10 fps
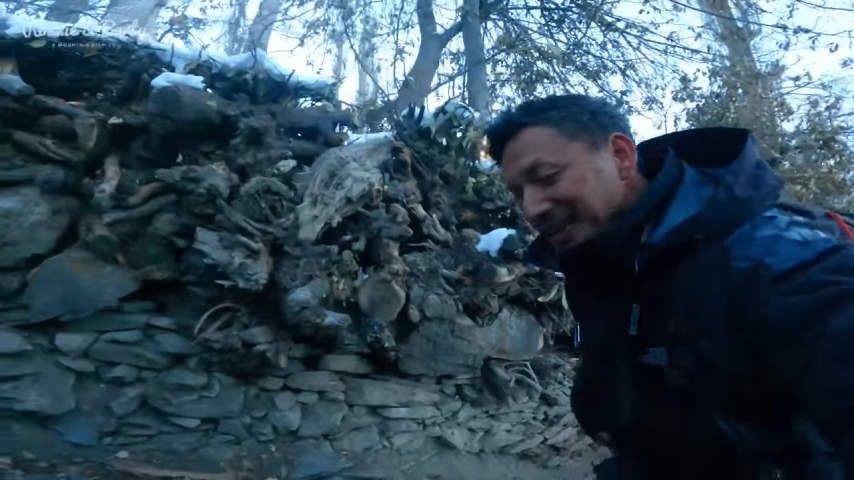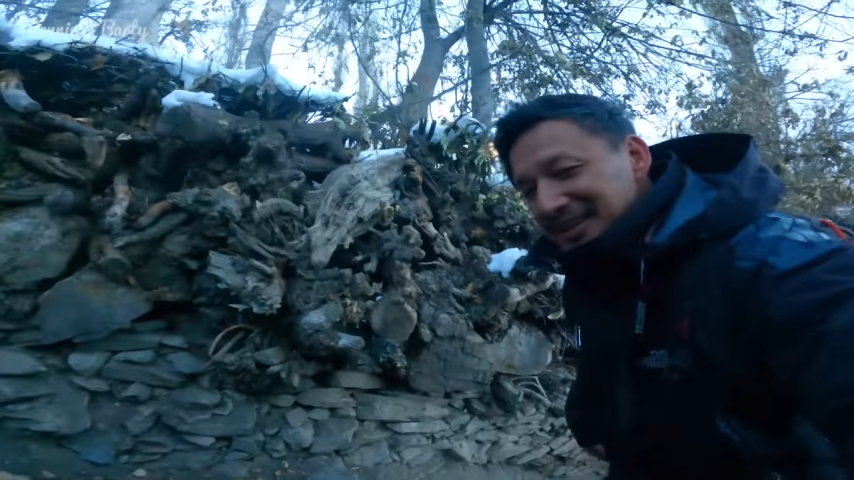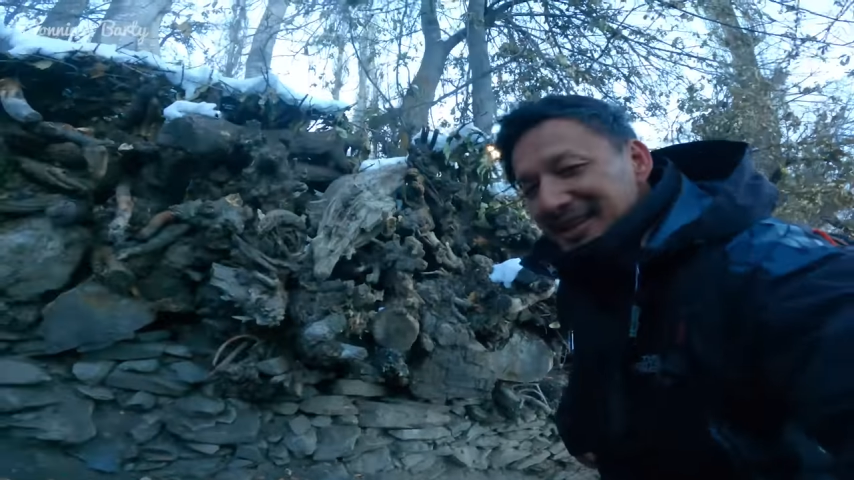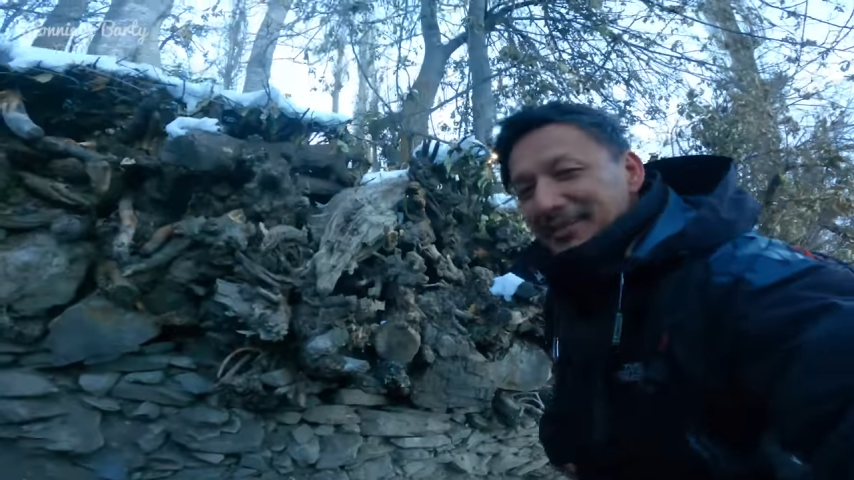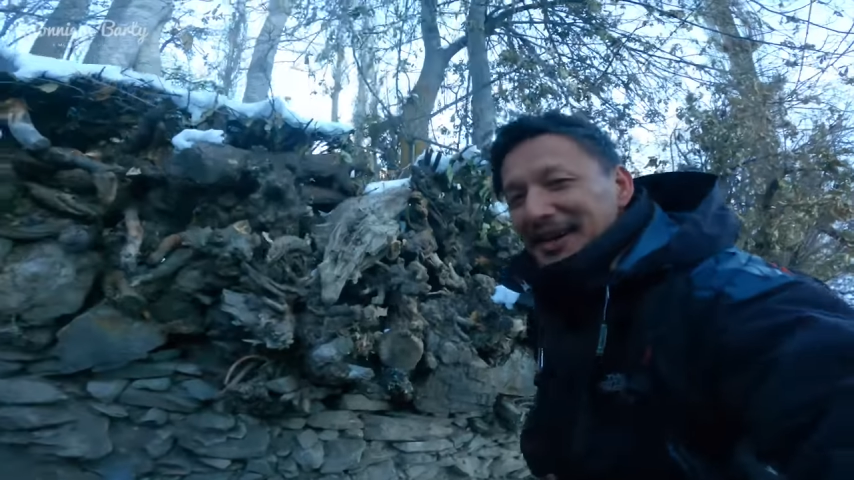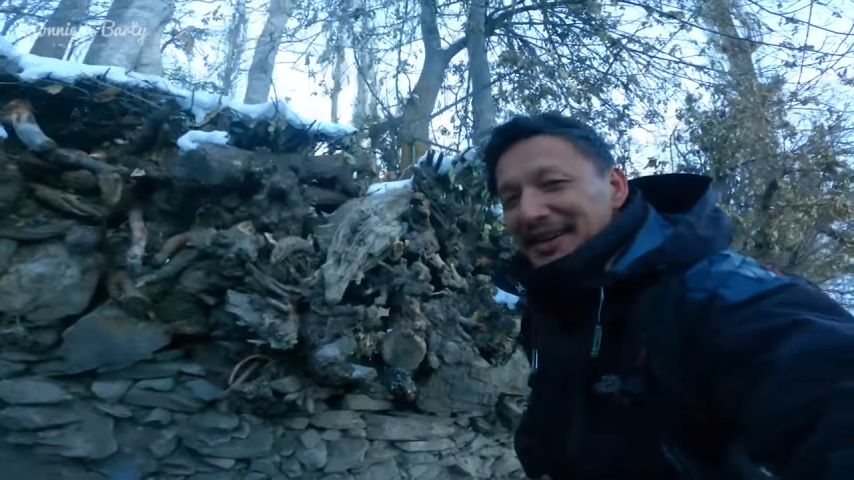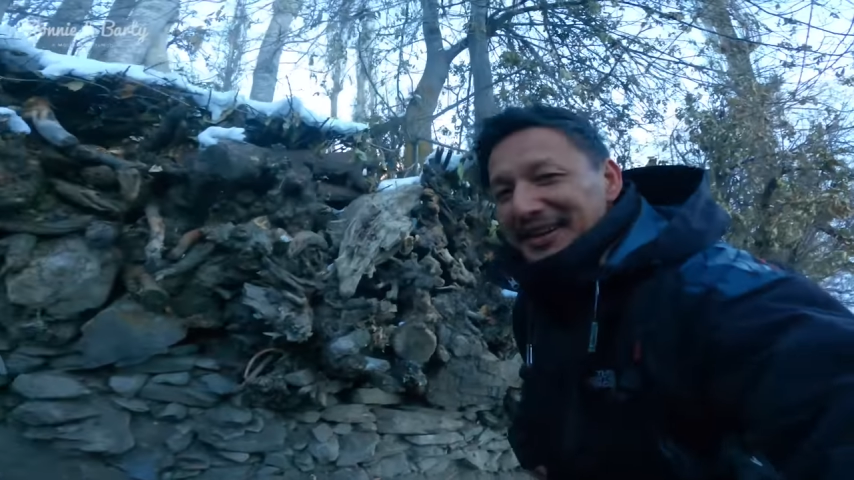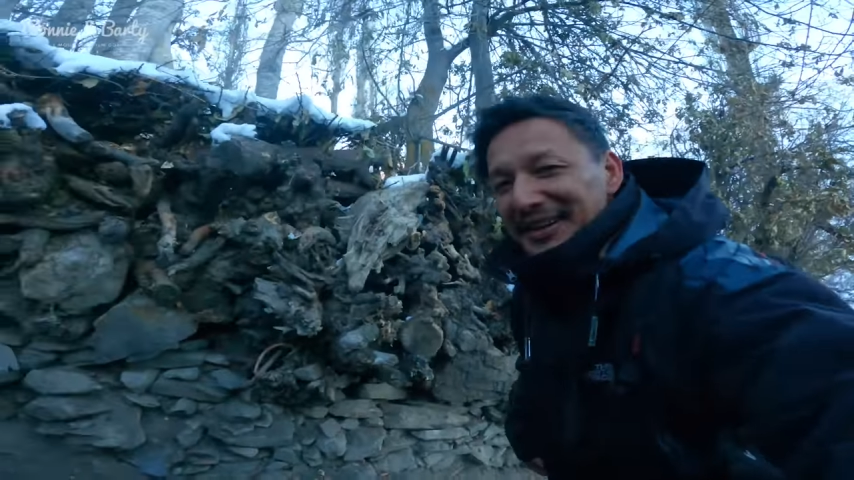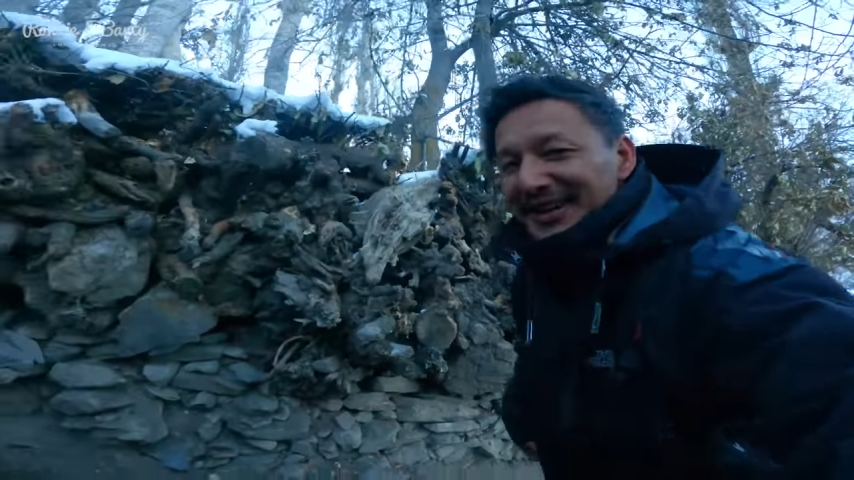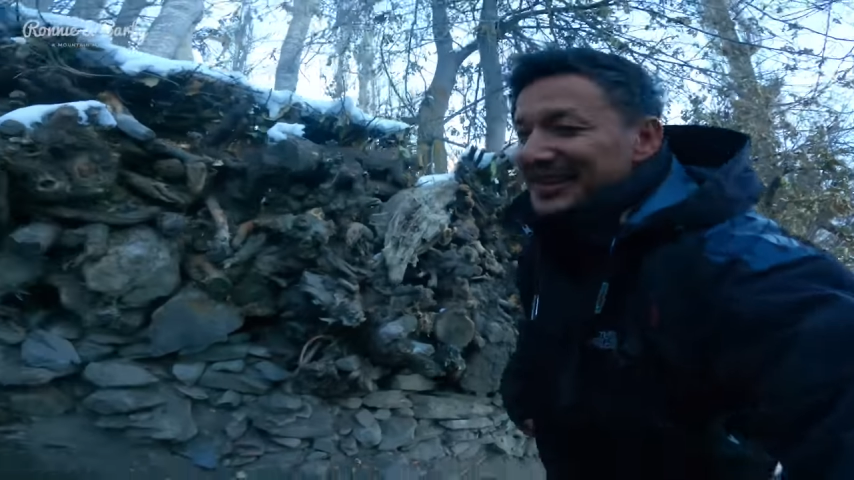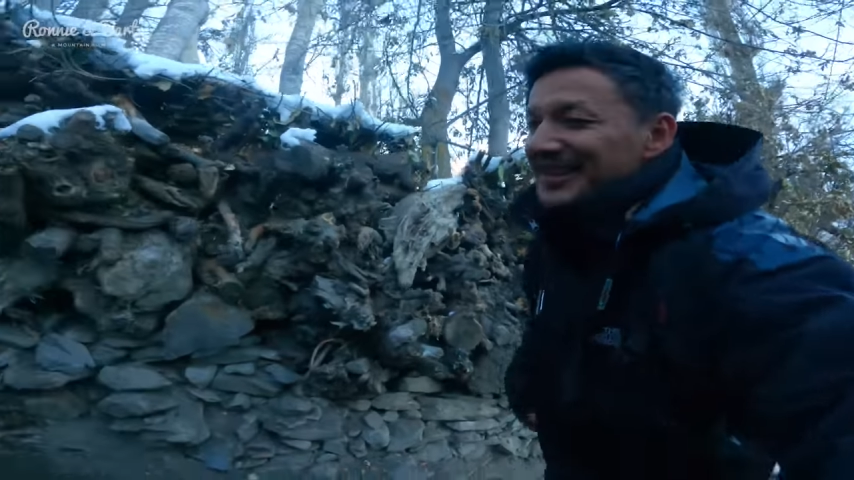year by year.